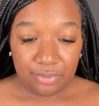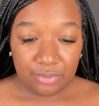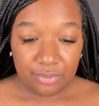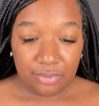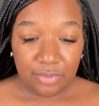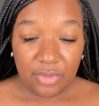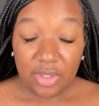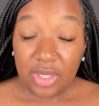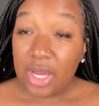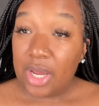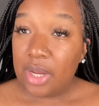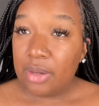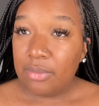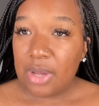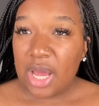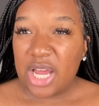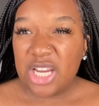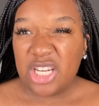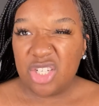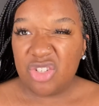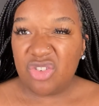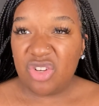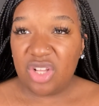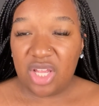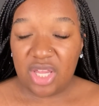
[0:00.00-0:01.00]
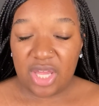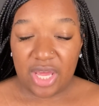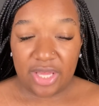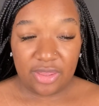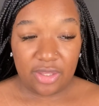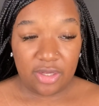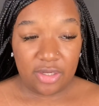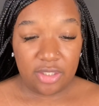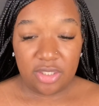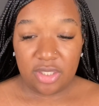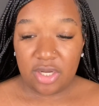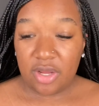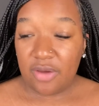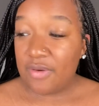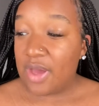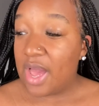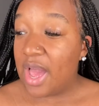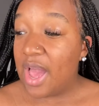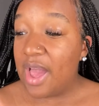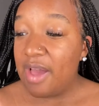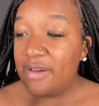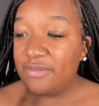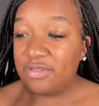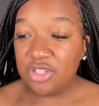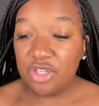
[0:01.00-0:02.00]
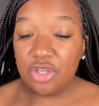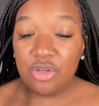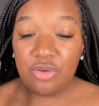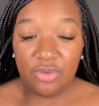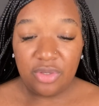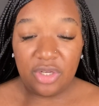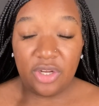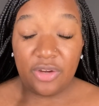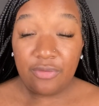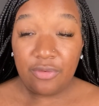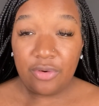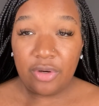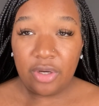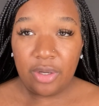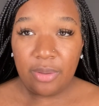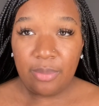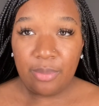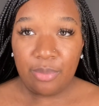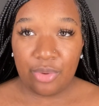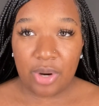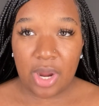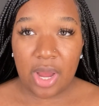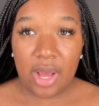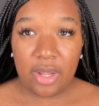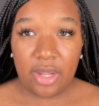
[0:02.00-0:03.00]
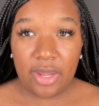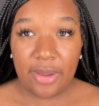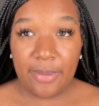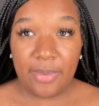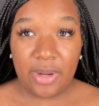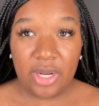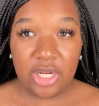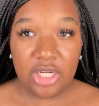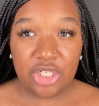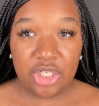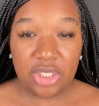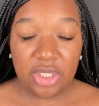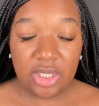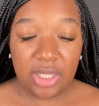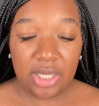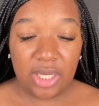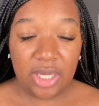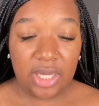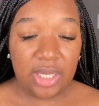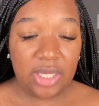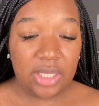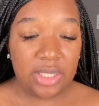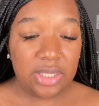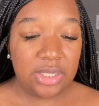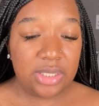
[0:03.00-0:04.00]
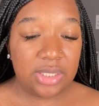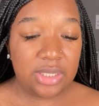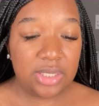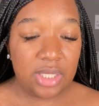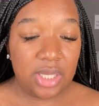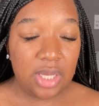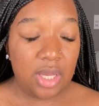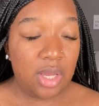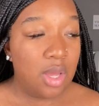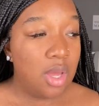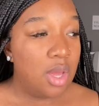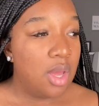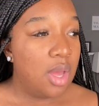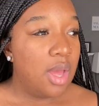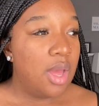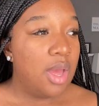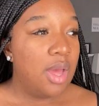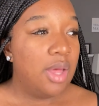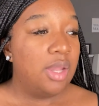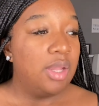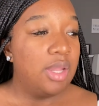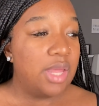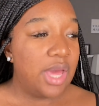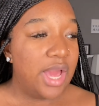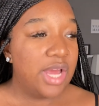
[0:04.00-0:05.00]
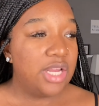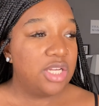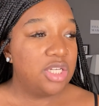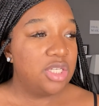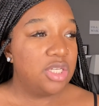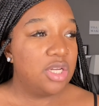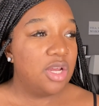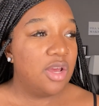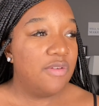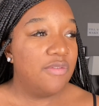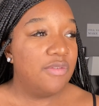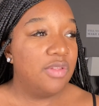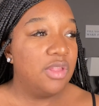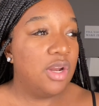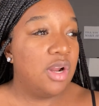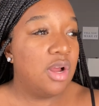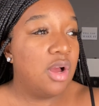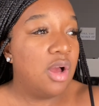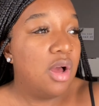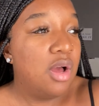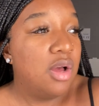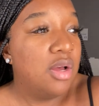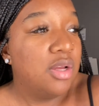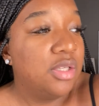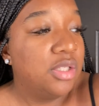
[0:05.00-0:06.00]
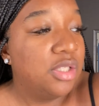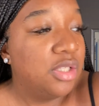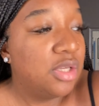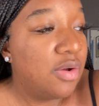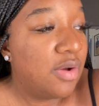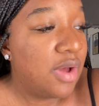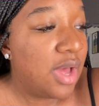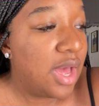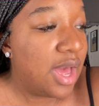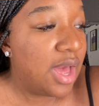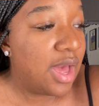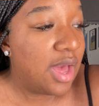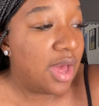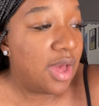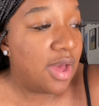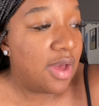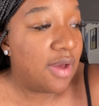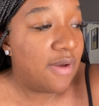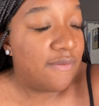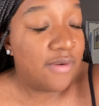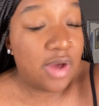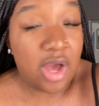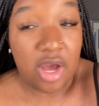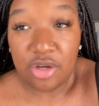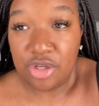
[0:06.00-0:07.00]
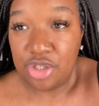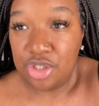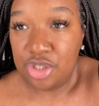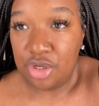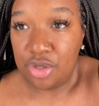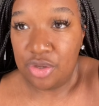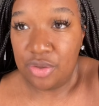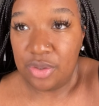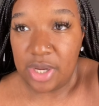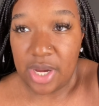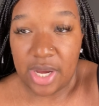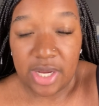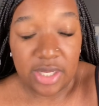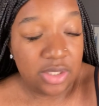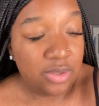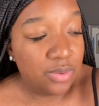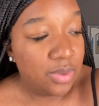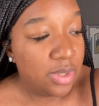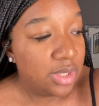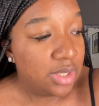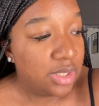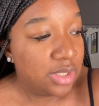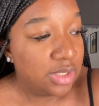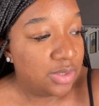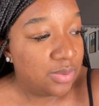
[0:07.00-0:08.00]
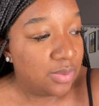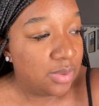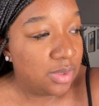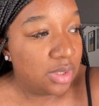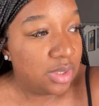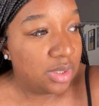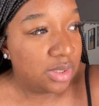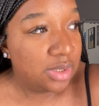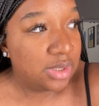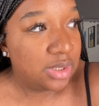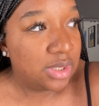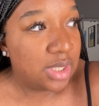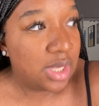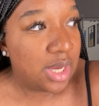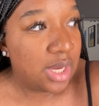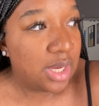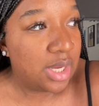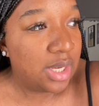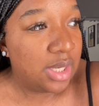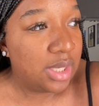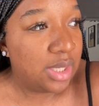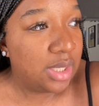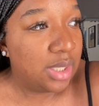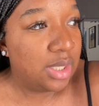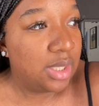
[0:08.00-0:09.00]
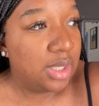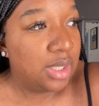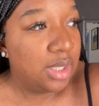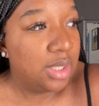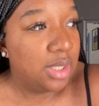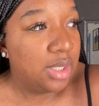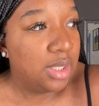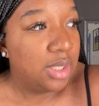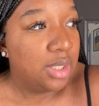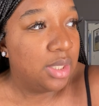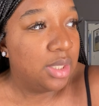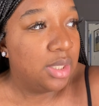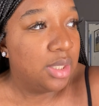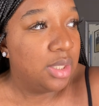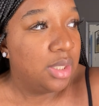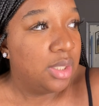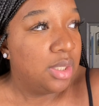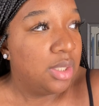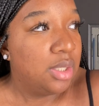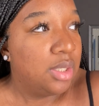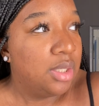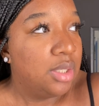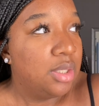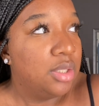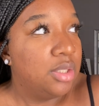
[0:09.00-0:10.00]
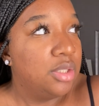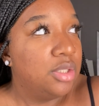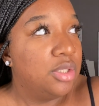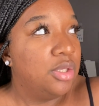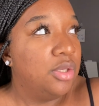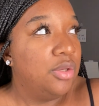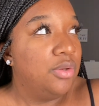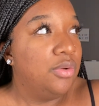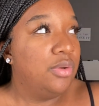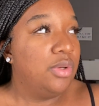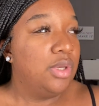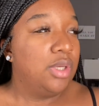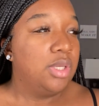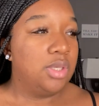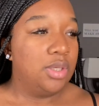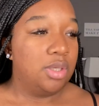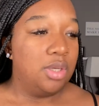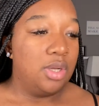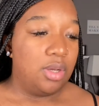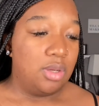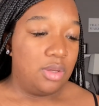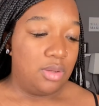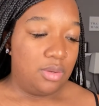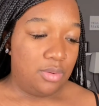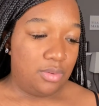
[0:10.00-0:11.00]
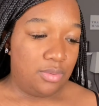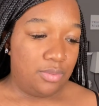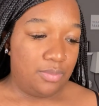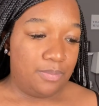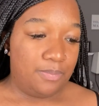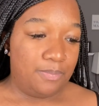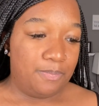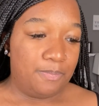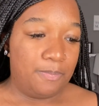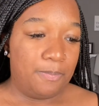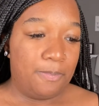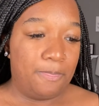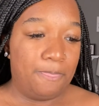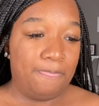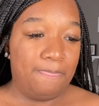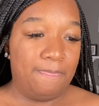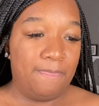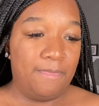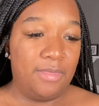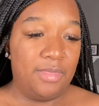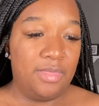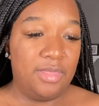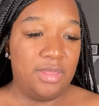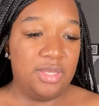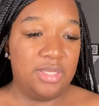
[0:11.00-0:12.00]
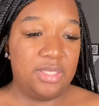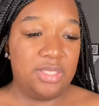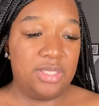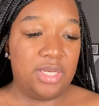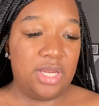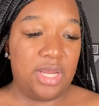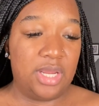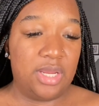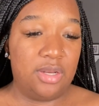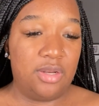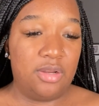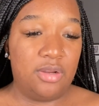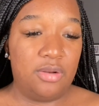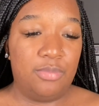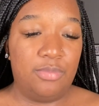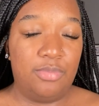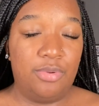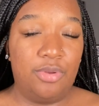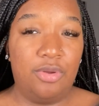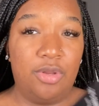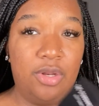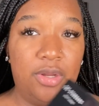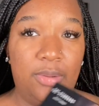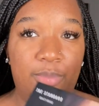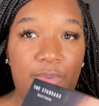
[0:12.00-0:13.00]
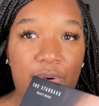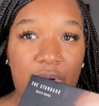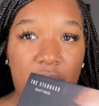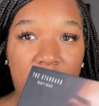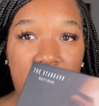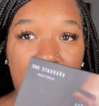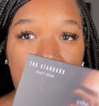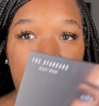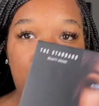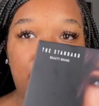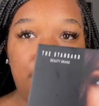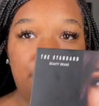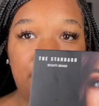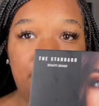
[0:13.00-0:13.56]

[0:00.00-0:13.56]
Yeah, I just really like their stuff. I have 2 different brow lamination kits. Lash Stuff, and then I also have, I'll show you guys what this one looks like so you can know, the Standard Beauty brand.